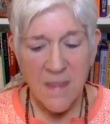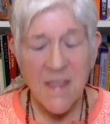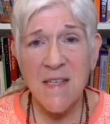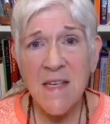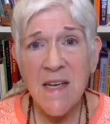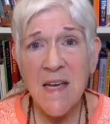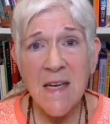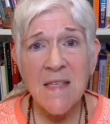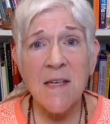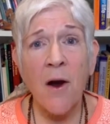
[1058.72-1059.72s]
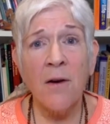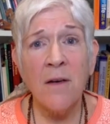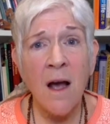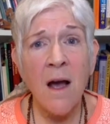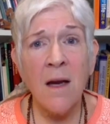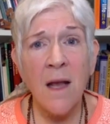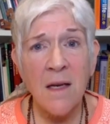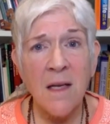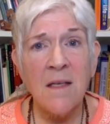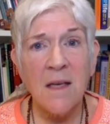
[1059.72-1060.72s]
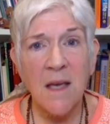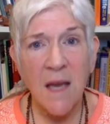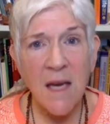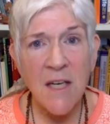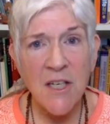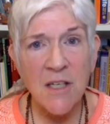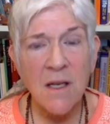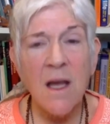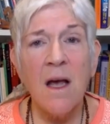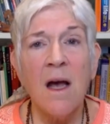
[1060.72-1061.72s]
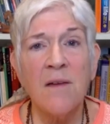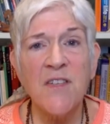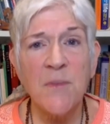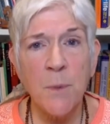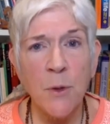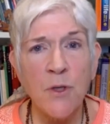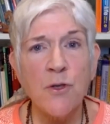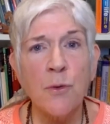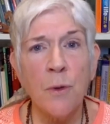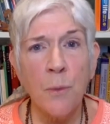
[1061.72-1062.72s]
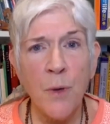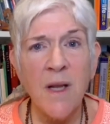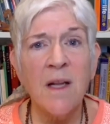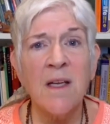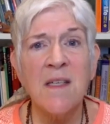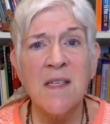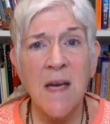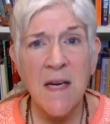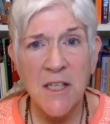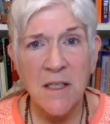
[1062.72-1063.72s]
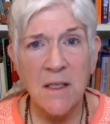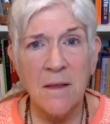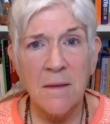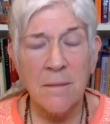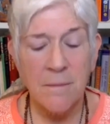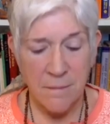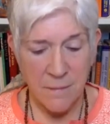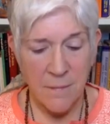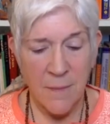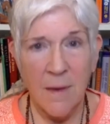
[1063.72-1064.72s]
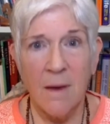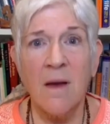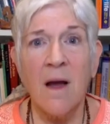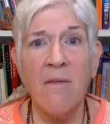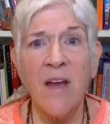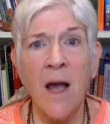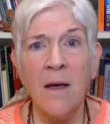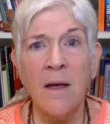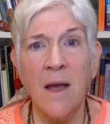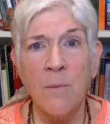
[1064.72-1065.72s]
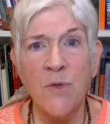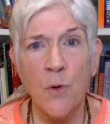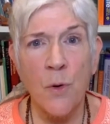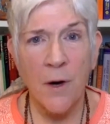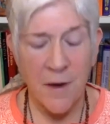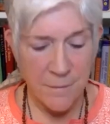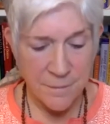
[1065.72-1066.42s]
Siddhis are not an indication of spiritual realization. Caveat emptor.